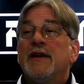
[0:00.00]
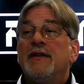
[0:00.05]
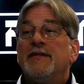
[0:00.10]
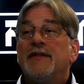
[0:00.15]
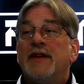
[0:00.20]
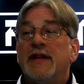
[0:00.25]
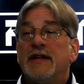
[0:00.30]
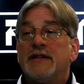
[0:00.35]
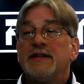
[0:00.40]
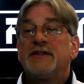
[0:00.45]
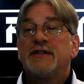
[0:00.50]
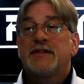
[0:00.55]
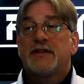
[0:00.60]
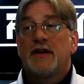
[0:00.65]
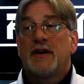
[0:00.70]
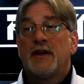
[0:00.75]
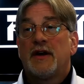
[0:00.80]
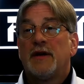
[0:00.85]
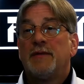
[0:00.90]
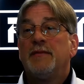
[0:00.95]
then it's
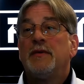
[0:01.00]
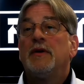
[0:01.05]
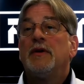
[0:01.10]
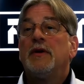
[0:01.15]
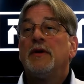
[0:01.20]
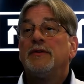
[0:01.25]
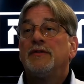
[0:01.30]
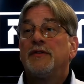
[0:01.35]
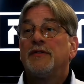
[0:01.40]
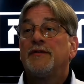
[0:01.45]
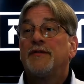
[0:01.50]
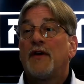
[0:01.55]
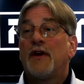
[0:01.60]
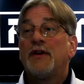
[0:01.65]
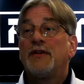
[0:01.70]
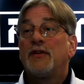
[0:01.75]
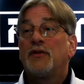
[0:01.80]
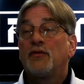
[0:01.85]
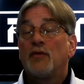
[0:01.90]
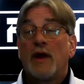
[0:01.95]
time to
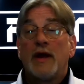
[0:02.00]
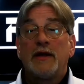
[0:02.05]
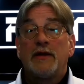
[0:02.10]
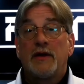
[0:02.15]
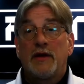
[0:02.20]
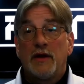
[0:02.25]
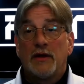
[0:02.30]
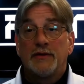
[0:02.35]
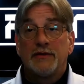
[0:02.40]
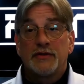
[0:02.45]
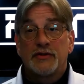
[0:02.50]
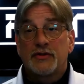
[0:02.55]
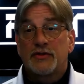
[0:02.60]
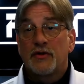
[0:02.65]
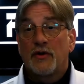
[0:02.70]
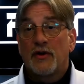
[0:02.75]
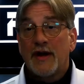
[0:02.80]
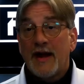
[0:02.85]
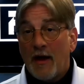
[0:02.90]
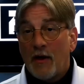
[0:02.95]
find the right gun to
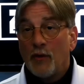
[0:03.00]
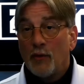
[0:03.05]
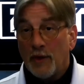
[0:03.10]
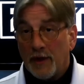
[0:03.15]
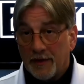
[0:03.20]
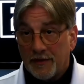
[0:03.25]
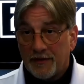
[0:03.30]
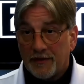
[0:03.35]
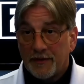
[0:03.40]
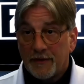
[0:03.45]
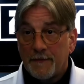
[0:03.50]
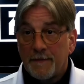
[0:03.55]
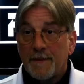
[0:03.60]
start out with.